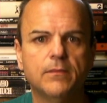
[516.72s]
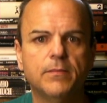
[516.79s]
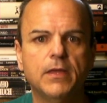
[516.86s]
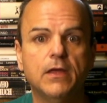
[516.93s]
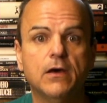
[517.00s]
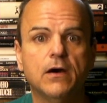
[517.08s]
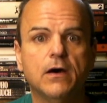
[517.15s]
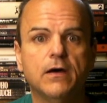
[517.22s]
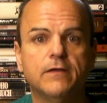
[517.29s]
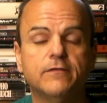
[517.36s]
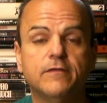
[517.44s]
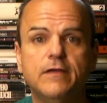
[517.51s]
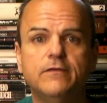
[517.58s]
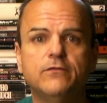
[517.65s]

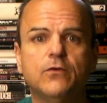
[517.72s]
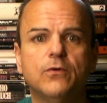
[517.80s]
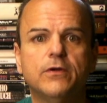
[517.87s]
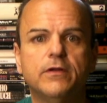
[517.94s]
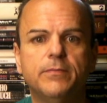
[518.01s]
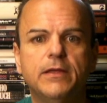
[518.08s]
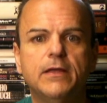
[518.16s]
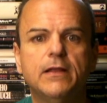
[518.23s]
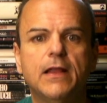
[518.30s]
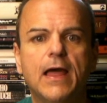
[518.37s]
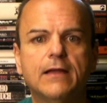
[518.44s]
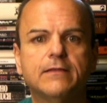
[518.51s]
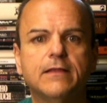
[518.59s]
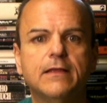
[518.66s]
Because he's going to be
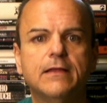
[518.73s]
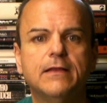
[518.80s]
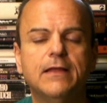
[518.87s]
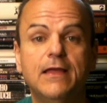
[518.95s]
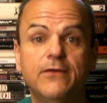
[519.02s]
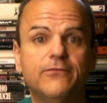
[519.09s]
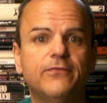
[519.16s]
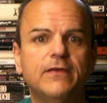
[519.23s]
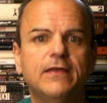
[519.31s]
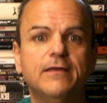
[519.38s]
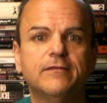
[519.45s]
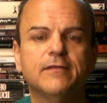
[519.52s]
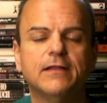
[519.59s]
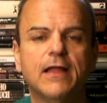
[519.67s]
elected, if he
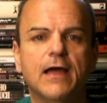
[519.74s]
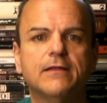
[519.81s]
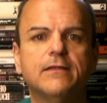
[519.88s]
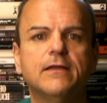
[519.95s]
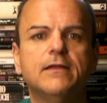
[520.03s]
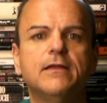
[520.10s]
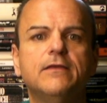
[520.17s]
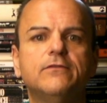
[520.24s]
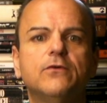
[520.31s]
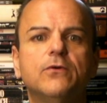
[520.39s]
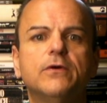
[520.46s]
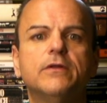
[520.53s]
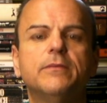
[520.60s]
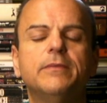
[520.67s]
is elected, he's
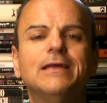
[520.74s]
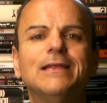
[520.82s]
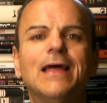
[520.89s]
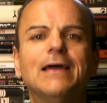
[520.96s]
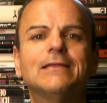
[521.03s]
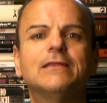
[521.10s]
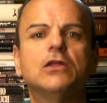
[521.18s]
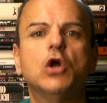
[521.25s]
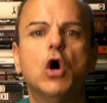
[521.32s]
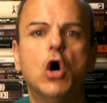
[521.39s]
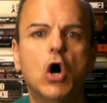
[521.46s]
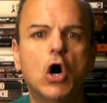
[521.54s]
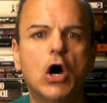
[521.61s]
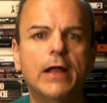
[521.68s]
going to be elected
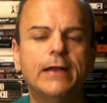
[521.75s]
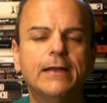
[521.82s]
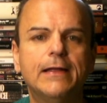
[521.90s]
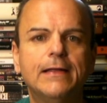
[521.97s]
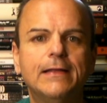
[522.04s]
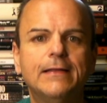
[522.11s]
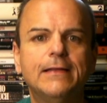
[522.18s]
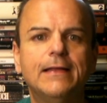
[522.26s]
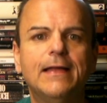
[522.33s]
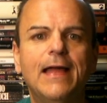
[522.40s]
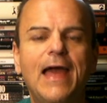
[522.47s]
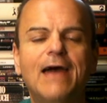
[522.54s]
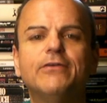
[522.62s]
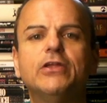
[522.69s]
on
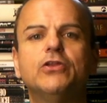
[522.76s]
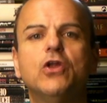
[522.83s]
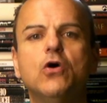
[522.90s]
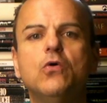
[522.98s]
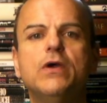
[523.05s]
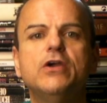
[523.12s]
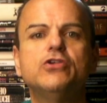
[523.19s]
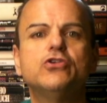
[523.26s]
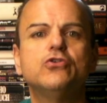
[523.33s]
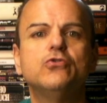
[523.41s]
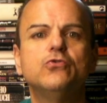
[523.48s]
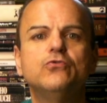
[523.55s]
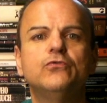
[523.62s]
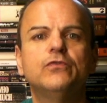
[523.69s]
having no
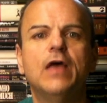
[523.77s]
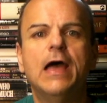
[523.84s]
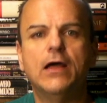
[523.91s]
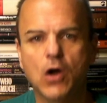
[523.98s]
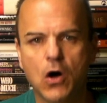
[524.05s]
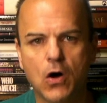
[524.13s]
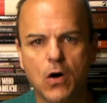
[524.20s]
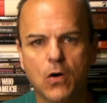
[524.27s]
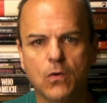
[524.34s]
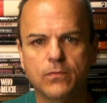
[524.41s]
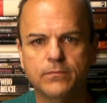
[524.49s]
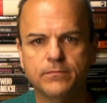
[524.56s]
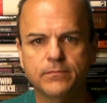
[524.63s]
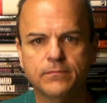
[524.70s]
issues at
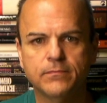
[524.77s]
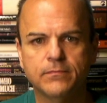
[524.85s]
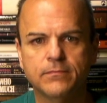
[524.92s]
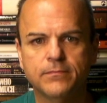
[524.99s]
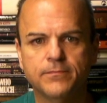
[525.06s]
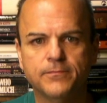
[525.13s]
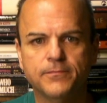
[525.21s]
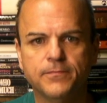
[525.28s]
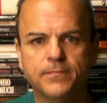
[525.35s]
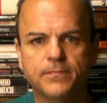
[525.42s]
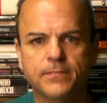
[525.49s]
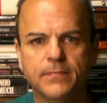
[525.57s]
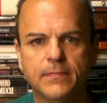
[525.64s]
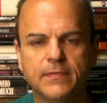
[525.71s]
all.
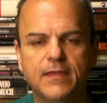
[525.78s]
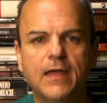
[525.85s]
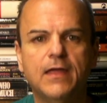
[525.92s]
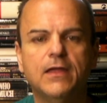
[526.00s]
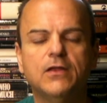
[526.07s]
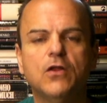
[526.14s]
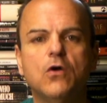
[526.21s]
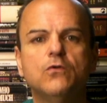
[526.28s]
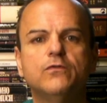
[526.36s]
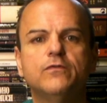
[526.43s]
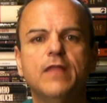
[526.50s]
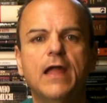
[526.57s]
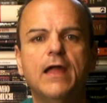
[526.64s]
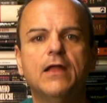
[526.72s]
Taking no
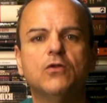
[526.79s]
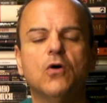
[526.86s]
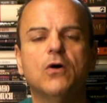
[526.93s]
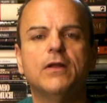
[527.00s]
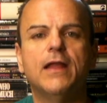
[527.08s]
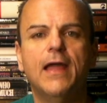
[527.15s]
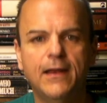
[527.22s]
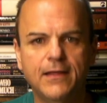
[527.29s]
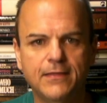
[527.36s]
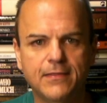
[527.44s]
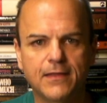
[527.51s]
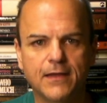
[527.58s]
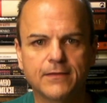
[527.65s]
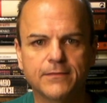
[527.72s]
stand on
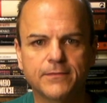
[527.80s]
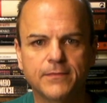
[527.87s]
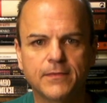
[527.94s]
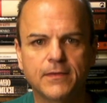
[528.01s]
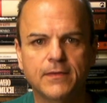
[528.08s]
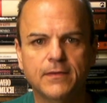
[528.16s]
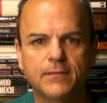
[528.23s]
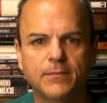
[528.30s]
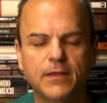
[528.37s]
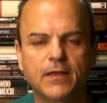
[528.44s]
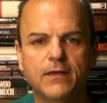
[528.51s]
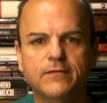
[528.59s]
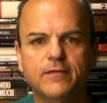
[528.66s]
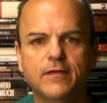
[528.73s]
anything.
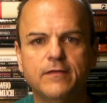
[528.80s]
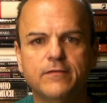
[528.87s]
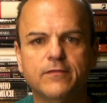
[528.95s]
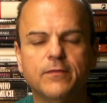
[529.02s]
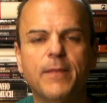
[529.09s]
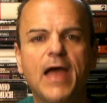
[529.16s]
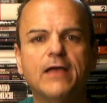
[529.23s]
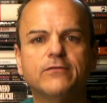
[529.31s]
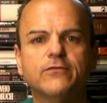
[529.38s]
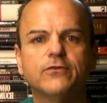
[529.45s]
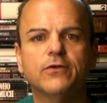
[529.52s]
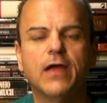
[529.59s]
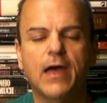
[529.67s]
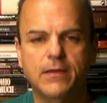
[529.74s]
Because he is the
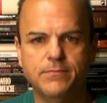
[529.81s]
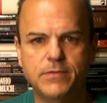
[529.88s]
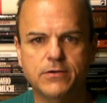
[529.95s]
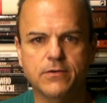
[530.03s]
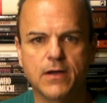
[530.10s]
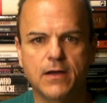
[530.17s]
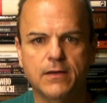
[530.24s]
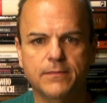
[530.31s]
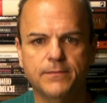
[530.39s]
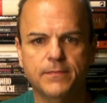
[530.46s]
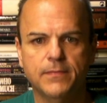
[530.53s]
master chimera.